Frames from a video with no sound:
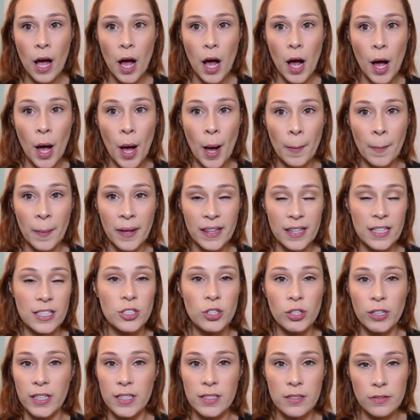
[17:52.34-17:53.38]
Um, the
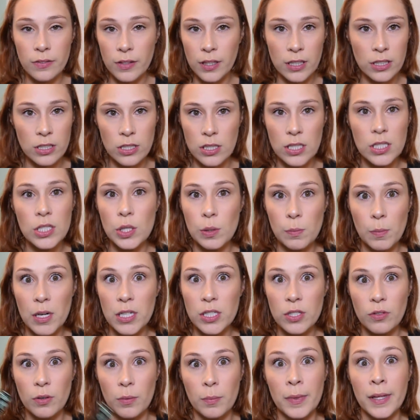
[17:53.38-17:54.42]
transferring is just too
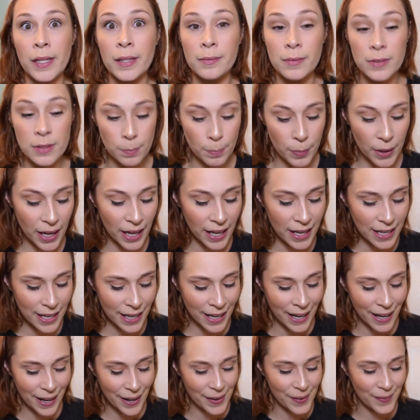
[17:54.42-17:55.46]
much for me. But
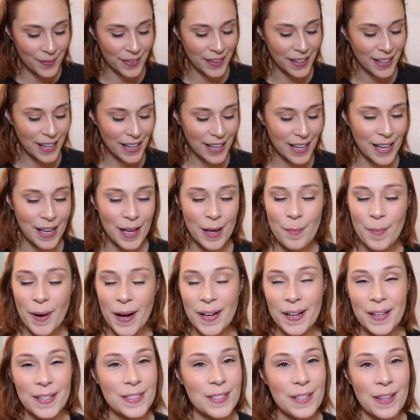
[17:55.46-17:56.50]
um, it
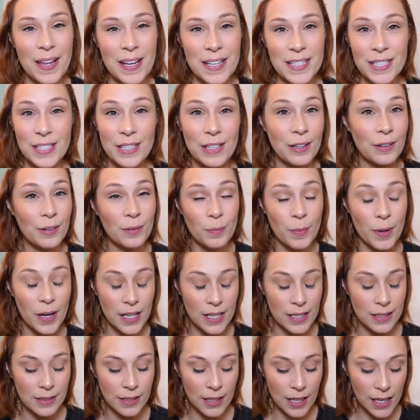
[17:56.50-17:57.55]
might not do that too.
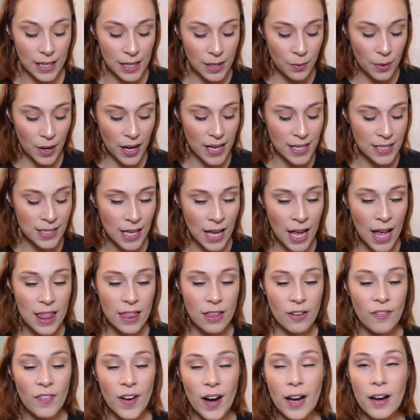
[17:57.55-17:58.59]
But anyways,
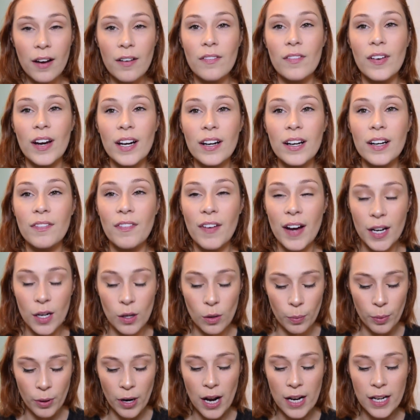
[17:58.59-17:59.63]
the very
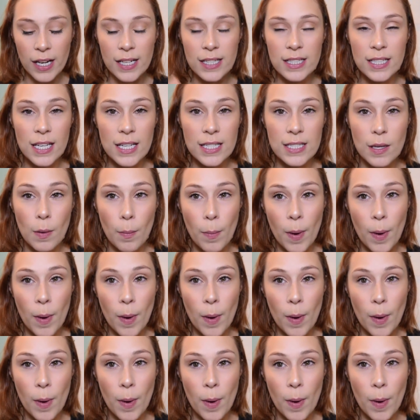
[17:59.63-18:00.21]
final product is a